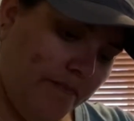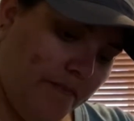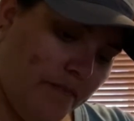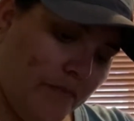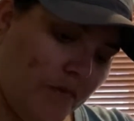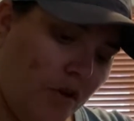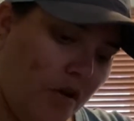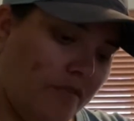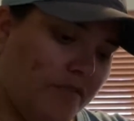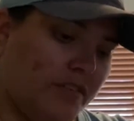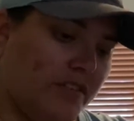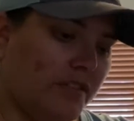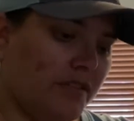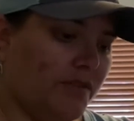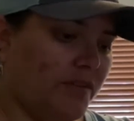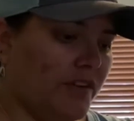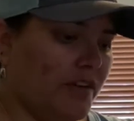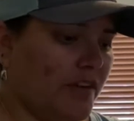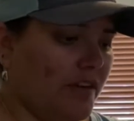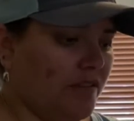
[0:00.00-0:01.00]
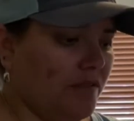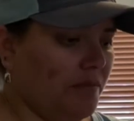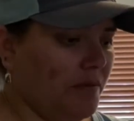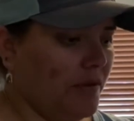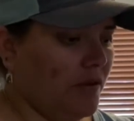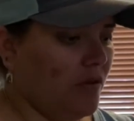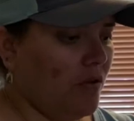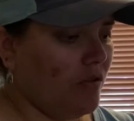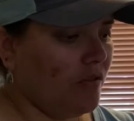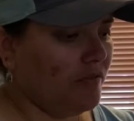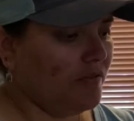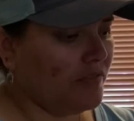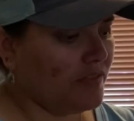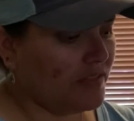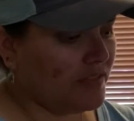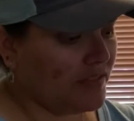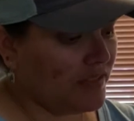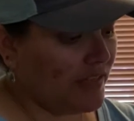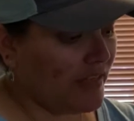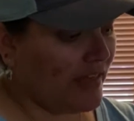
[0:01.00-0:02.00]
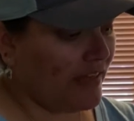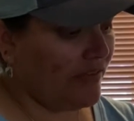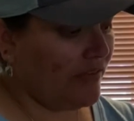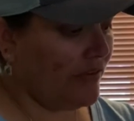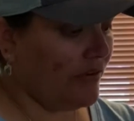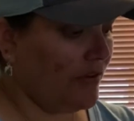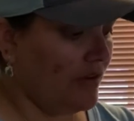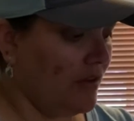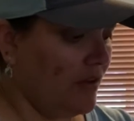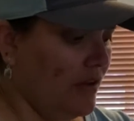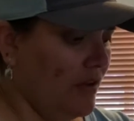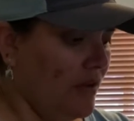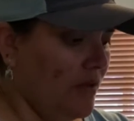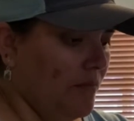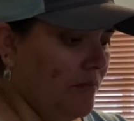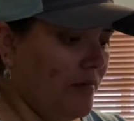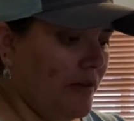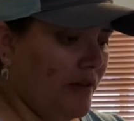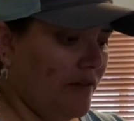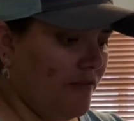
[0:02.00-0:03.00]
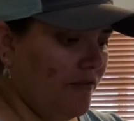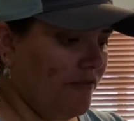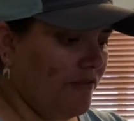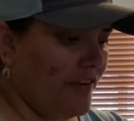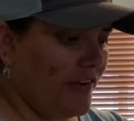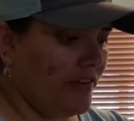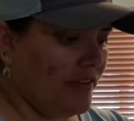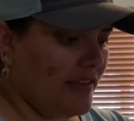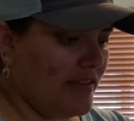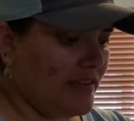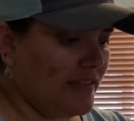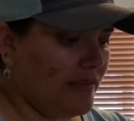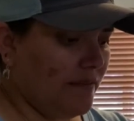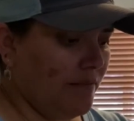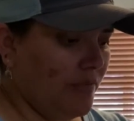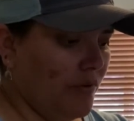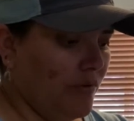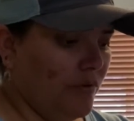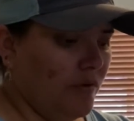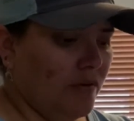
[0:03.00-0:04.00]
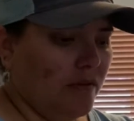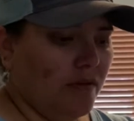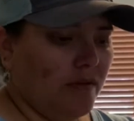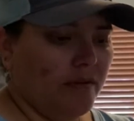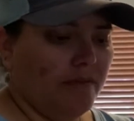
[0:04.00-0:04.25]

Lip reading: Obviously, we're gonna have to put all of this together, but fairly simple.